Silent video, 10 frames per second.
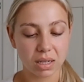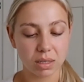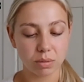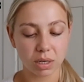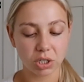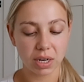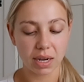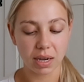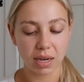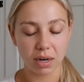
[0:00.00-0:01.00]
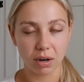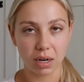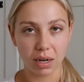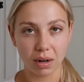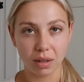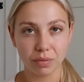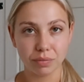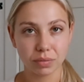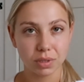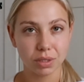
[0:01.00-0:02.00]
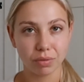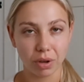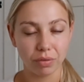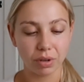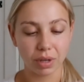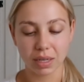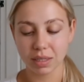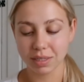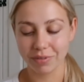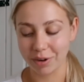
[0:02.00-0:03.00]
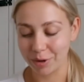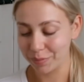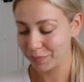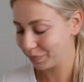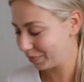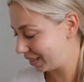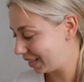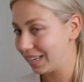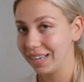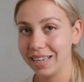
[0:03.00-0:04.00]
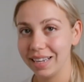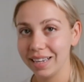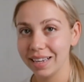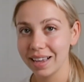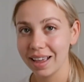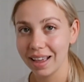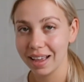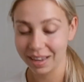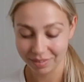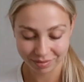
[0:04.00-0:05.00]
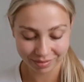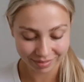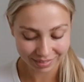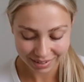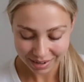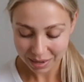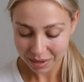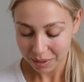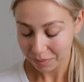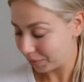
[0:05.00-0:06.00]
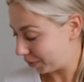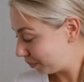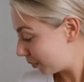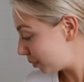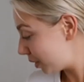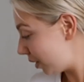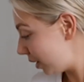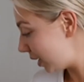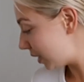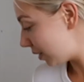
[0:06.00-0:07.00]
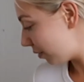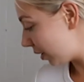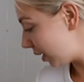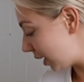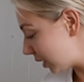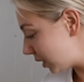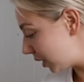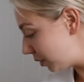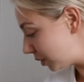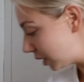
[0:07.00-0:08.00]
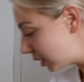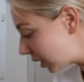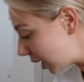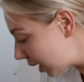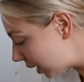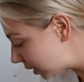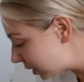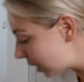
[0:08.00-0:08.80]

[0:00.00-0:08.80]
These were actually in our little survival kits from the pen. But I'm delighted I finally get to use it. And